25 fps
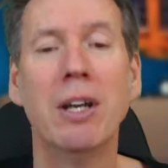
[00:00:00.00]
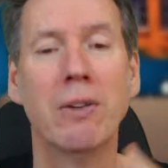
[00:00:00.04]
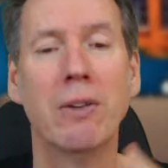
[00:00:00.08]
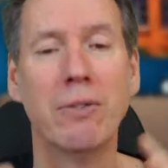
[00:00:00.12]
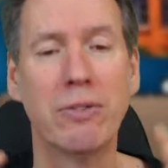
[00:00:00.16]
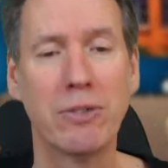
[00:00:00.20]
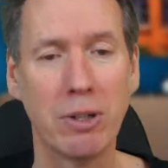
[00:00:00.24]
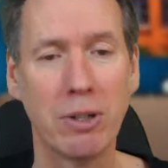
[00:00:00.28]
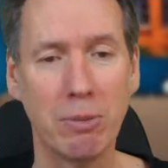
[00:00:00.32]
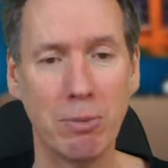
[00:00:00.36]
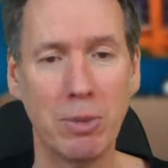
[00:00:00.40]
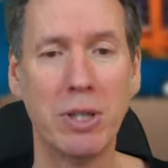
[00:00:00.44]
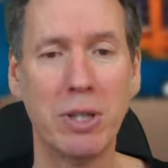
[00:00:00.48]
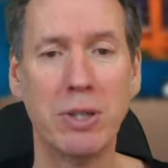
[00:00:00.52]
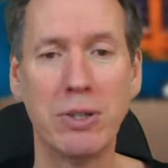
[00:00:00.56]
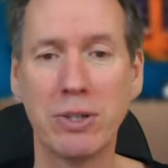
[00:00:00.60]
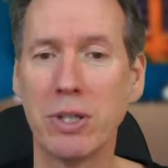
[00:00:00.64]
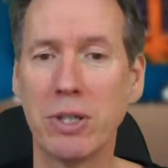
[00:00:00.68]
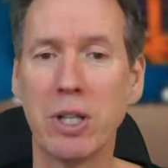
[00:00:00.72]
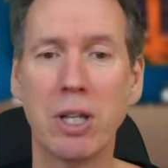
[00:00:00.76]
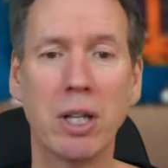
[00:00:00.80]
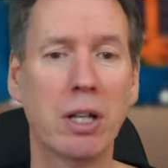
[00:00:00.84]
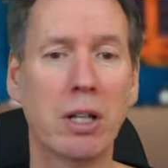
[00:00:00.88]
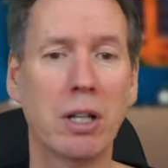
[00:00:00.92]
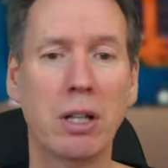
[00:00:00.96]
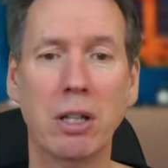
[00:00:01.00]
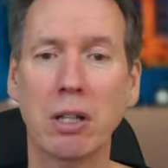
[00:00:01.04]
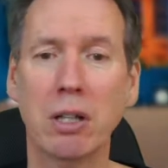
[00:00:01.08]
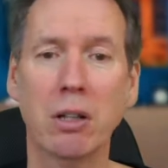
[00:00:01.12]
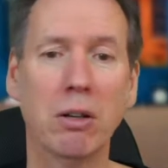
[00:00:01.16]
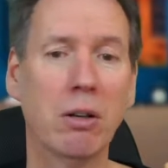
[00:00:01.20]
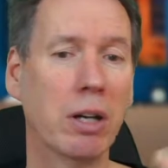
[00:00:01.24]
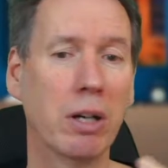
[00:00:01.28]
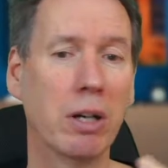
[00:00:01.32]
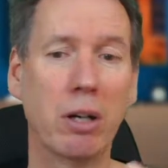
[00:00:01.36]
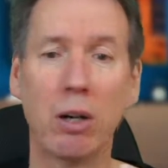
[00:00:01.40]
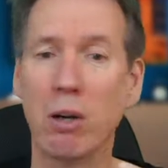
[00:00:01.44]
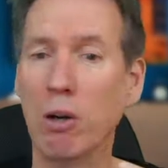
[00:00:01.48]
If somebody is saying,
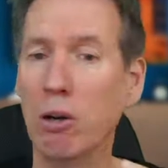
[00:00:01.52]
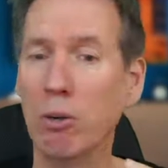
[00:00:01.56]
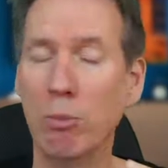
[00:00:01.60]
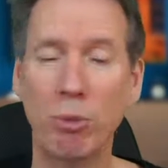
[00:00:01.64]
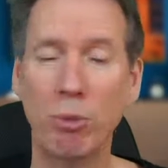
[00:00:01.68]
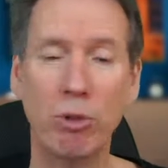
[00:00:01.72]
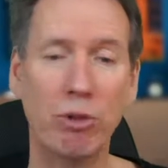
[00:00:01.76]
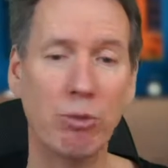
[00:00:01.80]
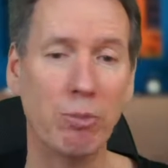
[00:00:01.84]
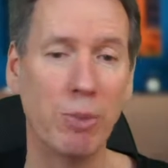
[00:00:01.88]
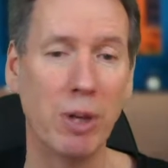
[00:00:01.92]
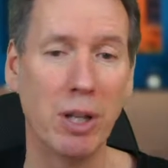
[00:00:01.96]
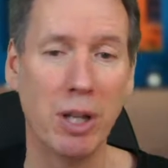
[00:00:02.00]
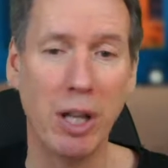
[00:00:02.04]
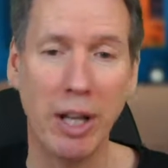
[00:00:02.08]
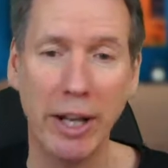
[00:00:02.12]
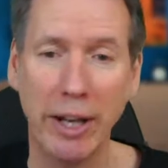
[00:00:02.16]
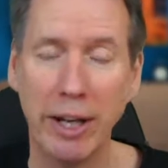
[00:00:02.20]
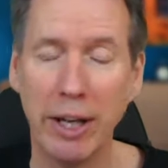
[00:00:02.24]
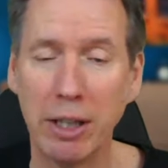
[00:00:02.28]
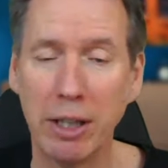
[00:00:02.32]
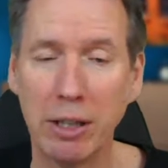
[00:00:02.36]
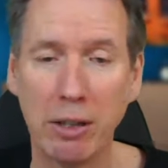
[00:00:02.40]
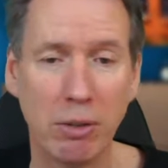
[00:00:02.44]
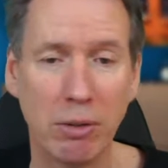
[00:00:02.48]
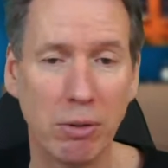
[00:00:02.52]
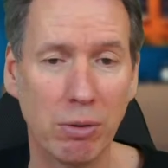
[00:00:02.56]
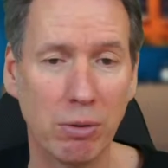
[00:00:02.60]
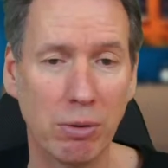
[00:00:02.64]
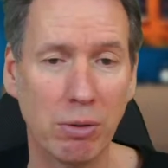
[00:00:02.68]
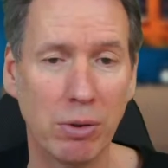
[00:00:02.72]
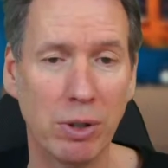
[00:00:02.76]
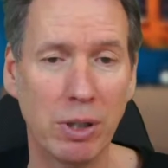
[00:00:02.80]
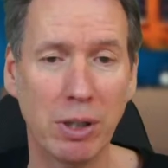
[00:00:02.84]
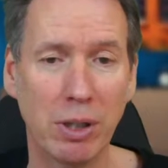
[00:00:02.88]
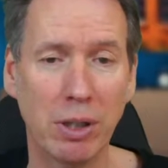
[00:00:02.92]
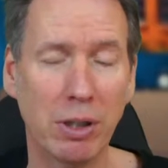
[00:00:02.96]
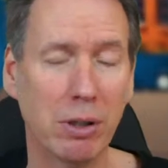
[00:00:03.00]
I can't move my leg,
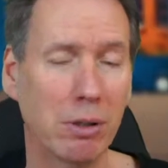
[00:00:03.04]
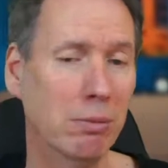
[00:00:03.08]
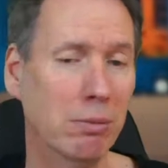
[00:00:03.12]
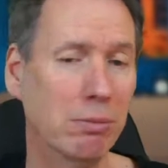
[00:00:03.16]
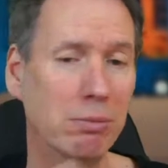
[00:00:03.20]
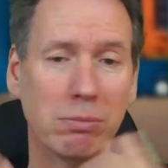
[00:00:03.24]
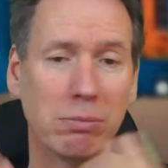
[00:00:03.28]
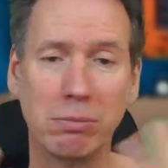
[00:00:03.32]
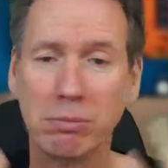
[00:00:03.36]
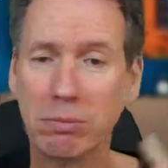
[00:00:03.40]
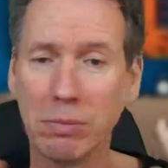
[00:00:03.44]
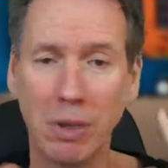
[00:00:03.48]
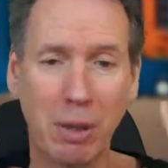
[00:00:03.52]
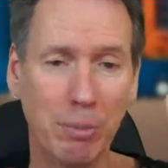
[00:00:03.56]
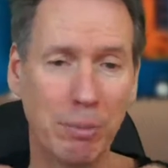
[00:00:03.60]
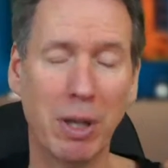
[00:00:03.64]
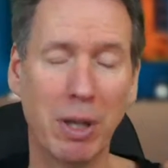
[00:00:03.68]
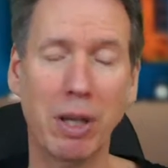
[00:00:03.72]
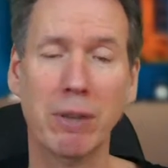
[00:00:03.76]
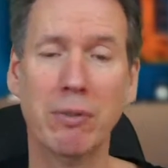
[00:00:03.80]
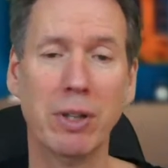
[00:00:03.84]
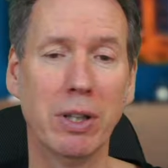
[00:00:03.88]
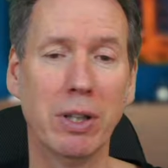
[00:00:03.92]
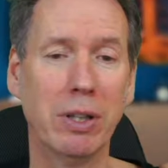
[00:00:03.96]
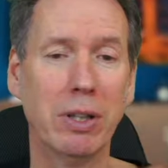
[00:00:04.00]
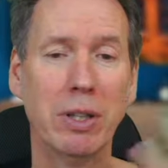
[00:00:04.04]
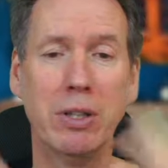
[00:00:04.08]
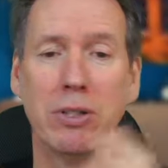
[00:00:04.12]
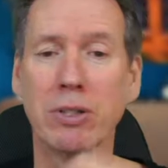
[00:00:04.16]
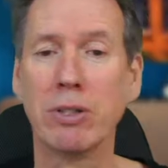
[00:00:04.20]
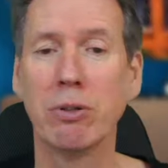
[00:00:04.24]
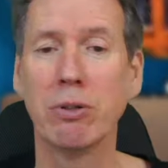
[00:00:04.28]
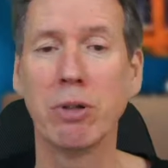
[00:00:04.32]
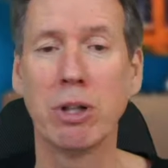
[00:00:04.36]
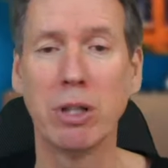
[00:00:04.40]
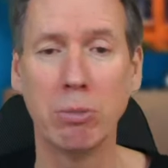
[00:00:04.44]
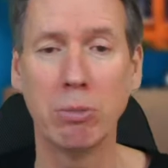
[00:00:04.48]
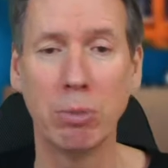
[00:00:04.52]
or, I'm having these
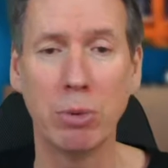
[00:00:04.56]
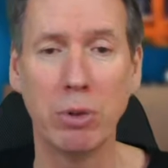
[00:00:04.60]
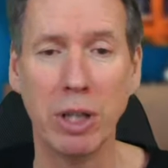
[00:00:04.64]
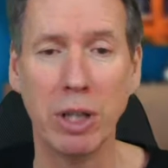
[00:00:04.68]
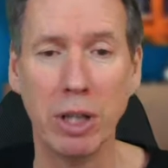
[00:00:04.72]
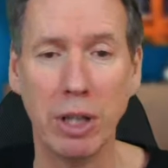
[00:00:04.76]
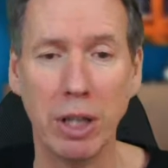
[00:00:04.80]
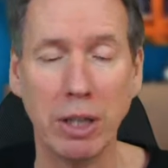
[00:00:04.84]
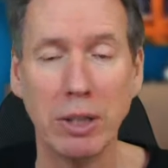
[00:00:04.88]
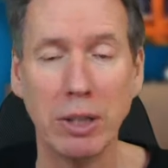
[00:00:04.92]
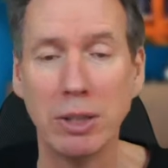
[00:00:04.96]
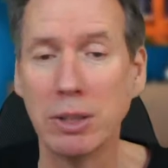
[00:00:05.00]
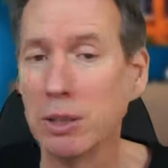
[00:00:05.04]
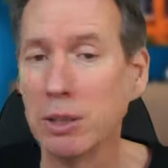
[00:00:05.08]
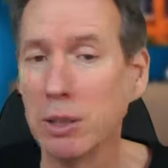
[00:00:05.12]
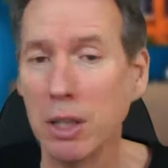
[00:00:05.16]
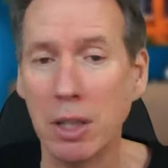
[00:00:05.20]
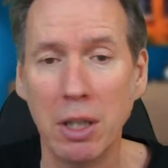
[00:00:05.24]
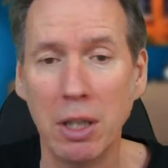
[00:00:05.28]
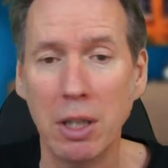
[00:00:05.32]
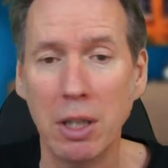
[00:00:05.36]
incredible headaches,